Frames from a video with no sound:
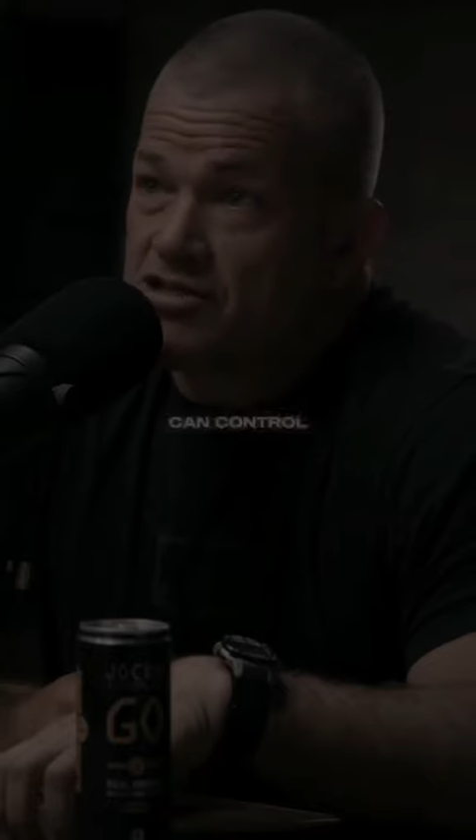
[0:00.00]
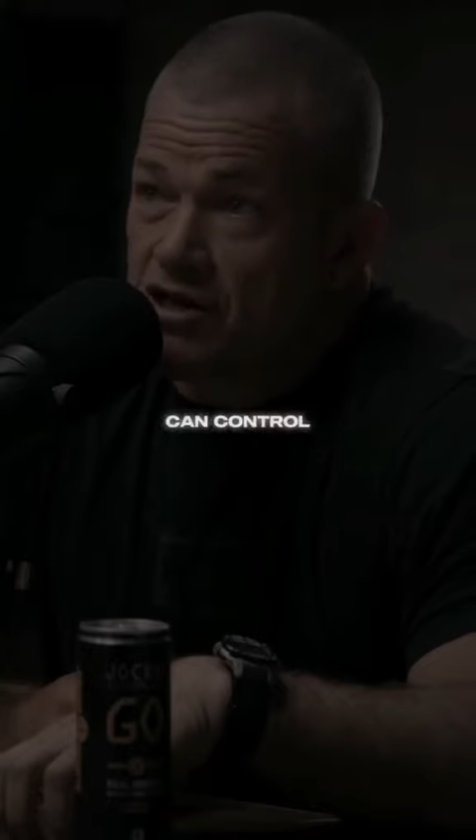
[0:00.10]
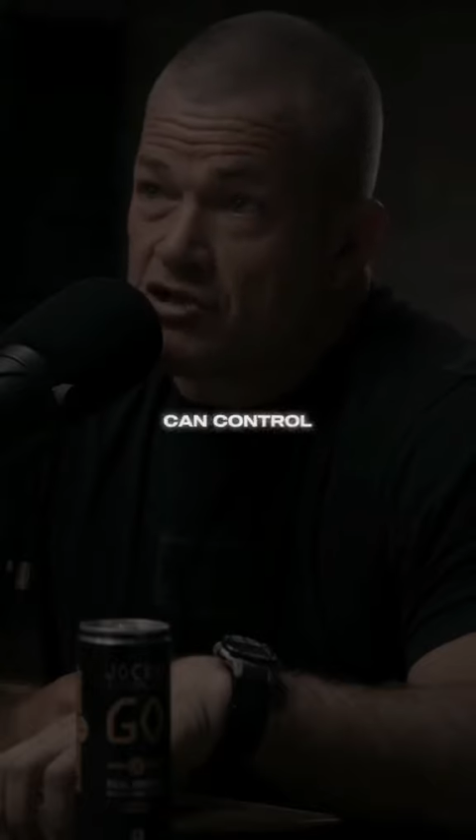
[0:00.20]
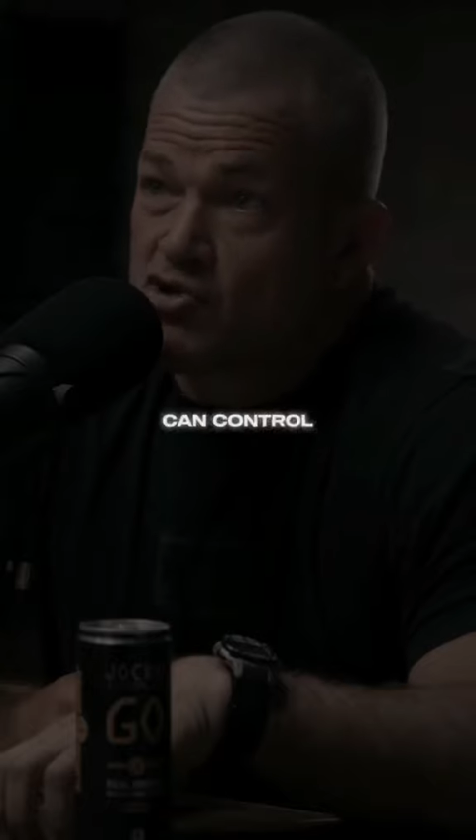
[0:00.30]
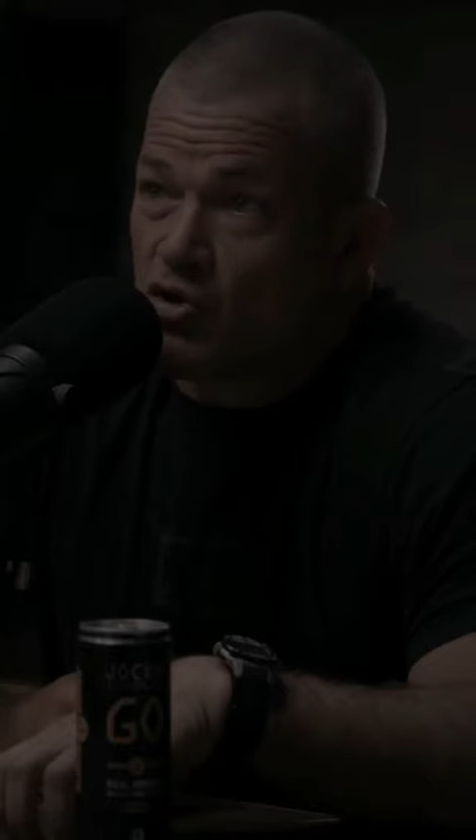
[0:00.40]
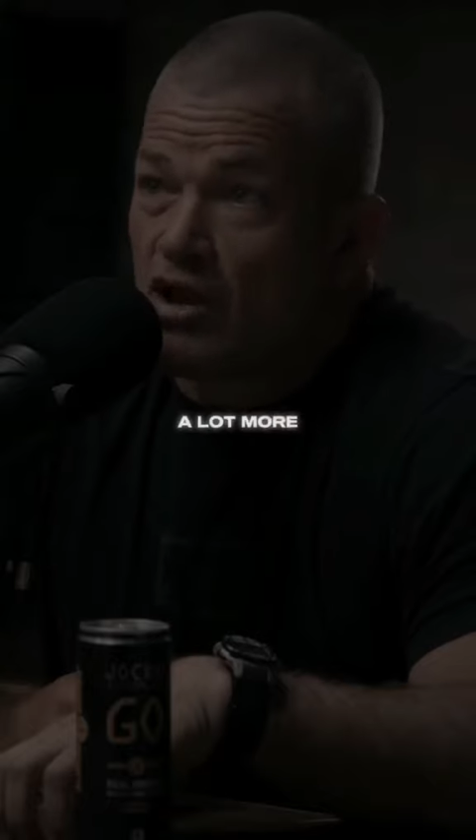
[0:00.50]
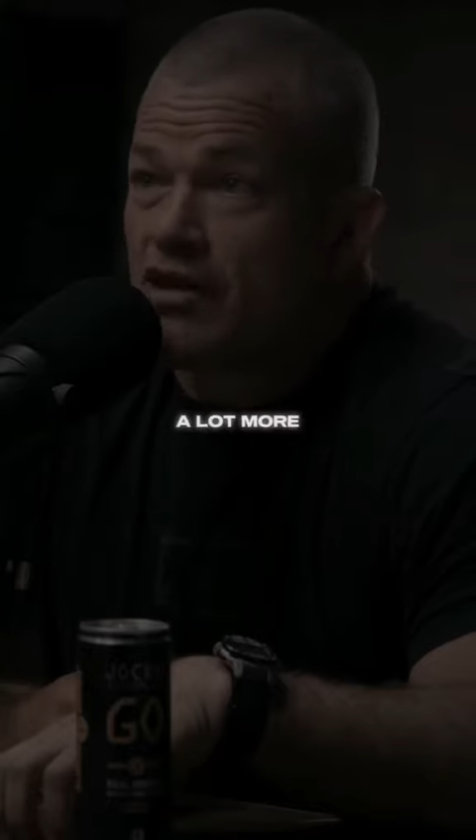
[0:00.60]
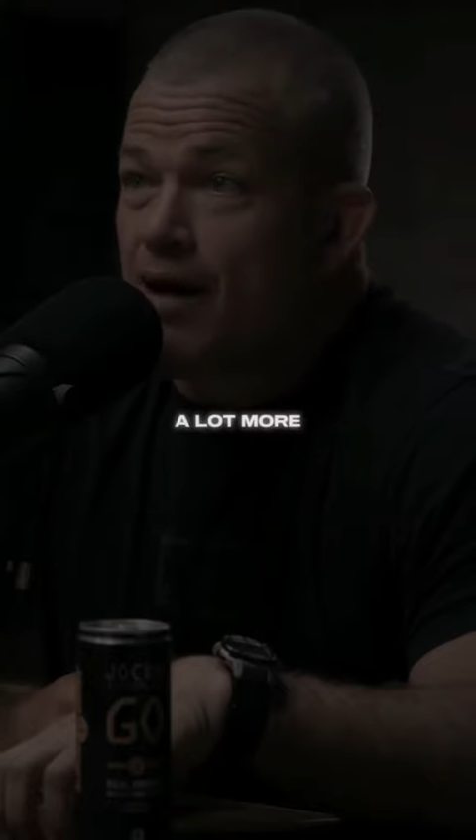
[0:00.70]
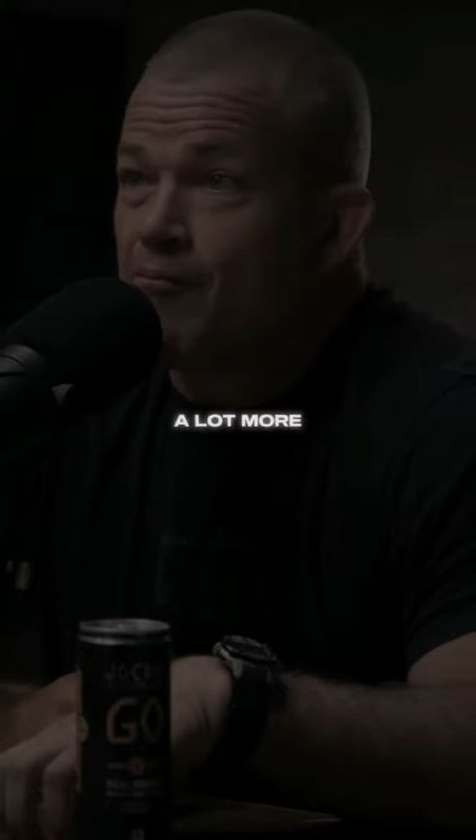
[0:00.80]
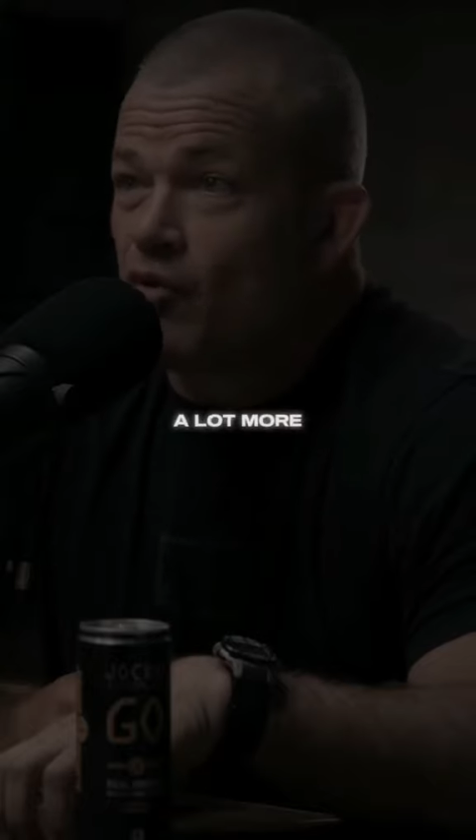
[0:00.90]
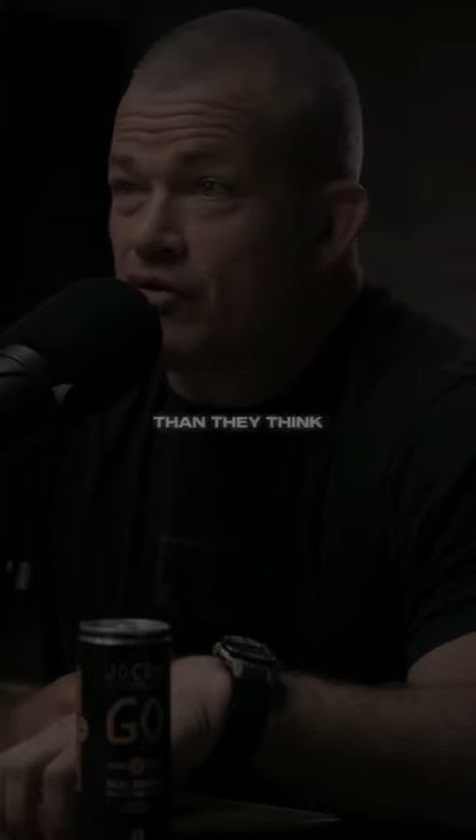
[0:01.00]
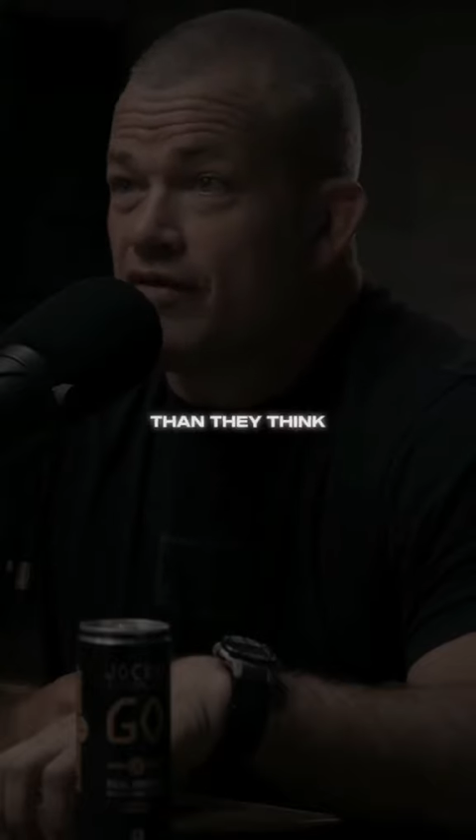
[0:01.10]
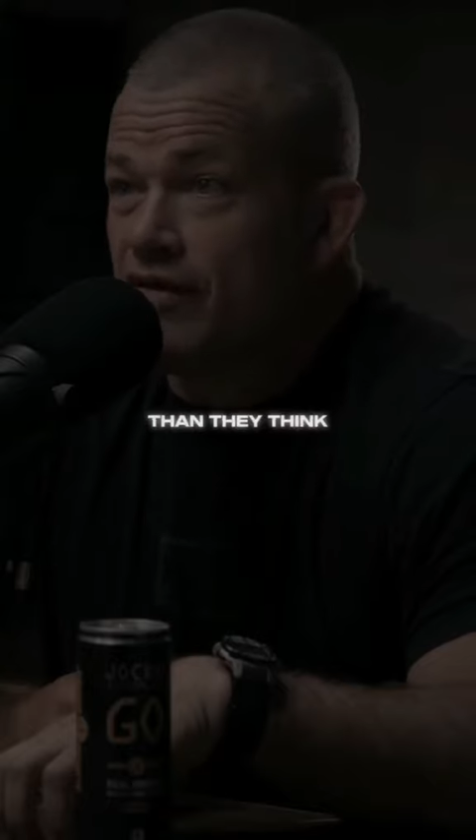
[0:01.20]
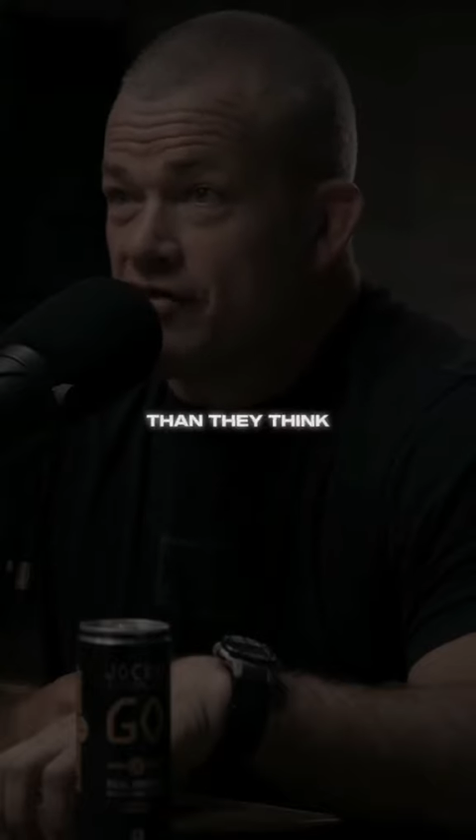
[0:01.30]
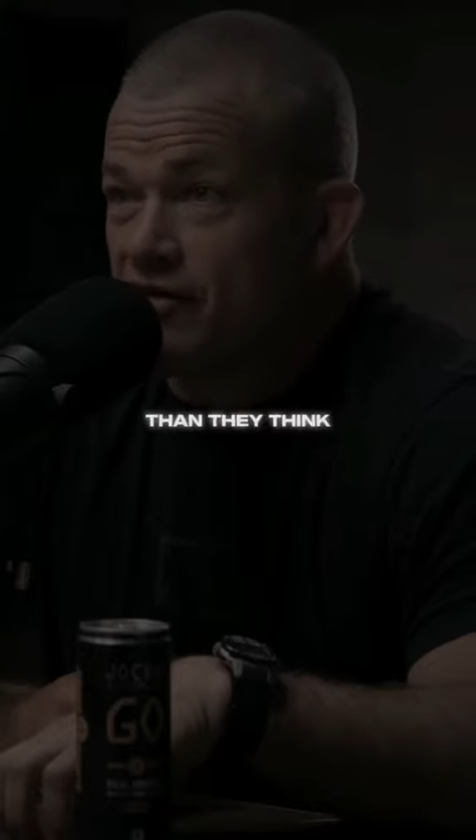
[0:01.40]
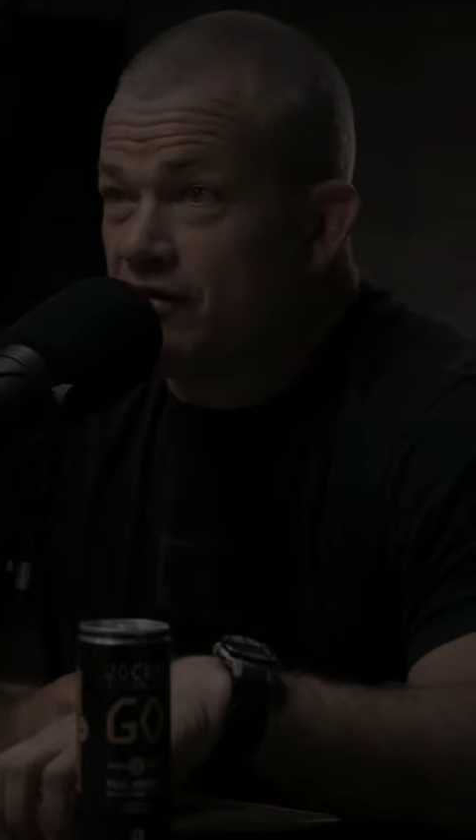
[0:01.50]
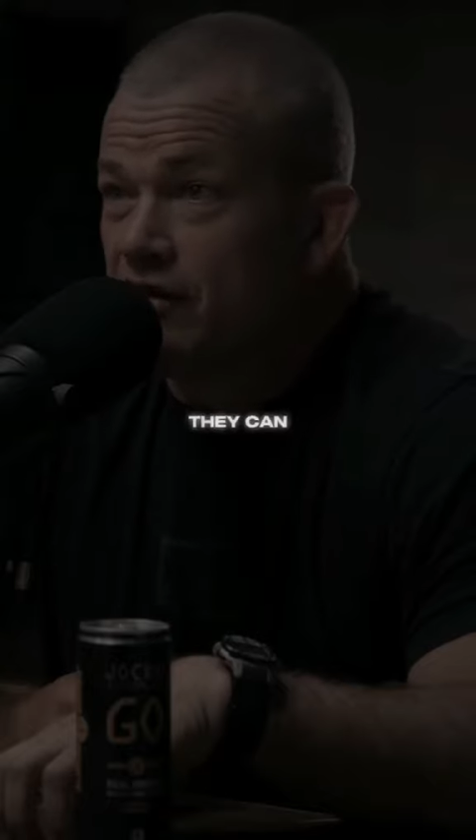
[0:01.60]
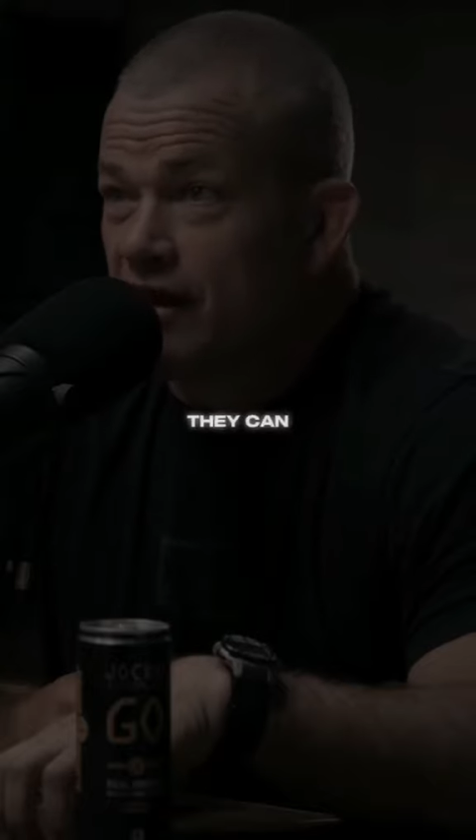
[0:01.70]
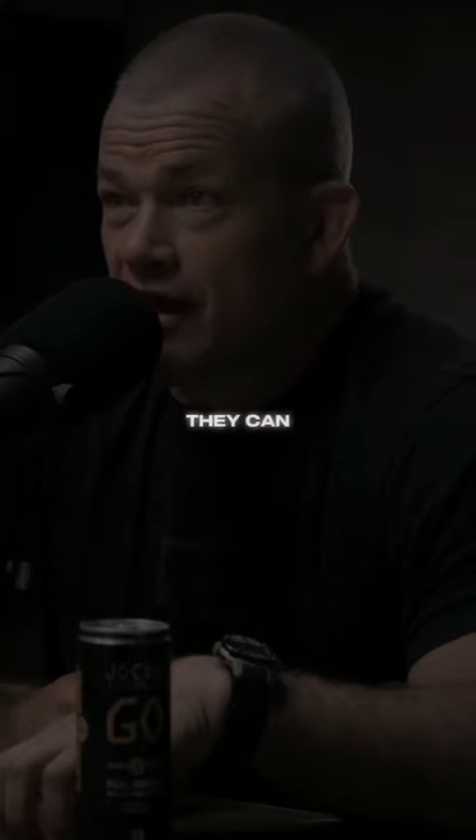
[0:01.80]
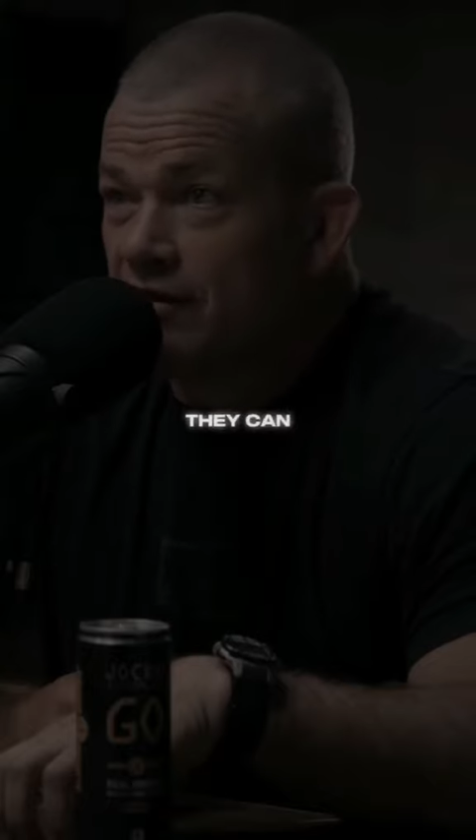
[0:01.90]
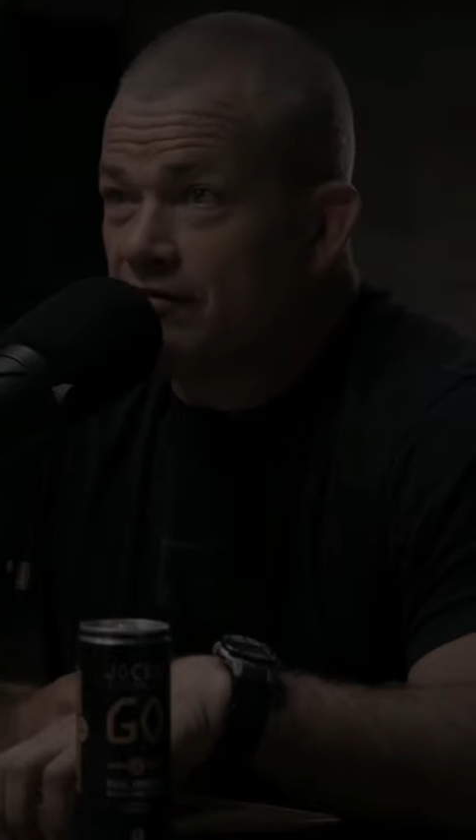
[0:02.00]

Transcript: can control a lot more than they think they can.